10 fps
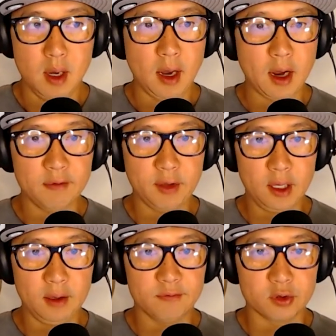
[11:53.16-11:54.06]
have
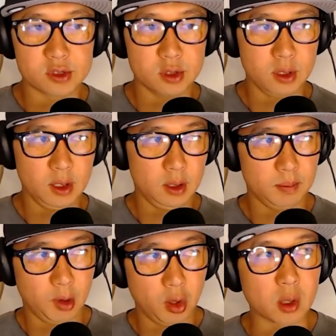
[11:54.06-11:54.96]
a
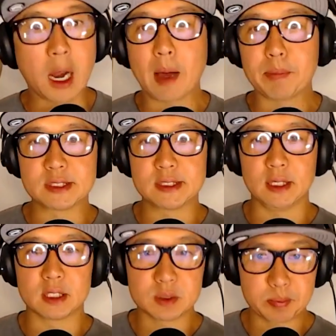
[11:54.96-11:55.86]
virtually polar opposite
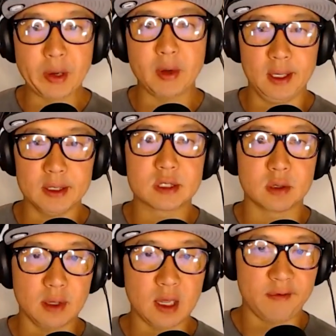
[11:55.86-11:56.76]
experience
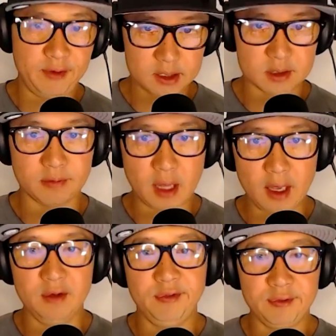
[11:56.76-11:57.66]
during that phase of
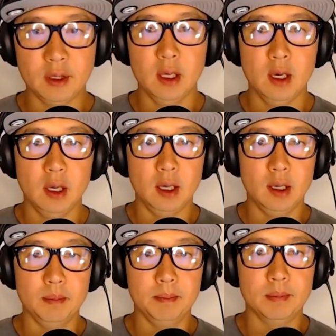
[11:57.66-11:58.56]
life
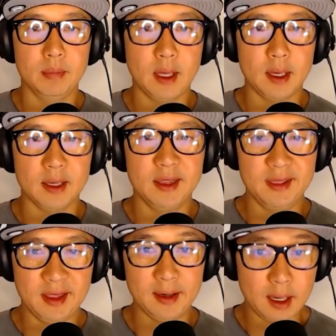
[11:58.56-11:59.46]
um, that
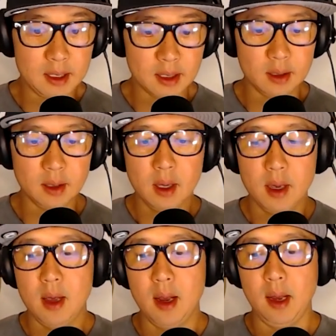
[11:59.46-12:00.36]
than I did.
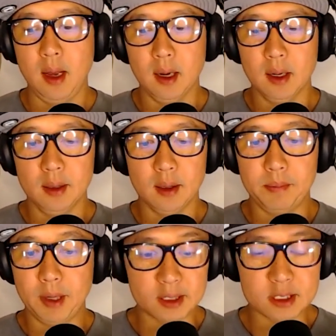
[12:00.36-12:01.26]
Sure. And
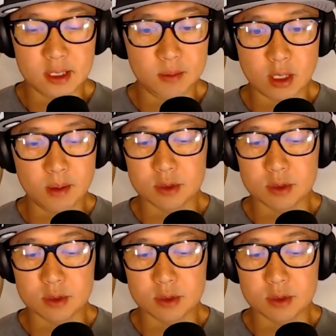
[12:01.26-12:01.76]
but at the same time,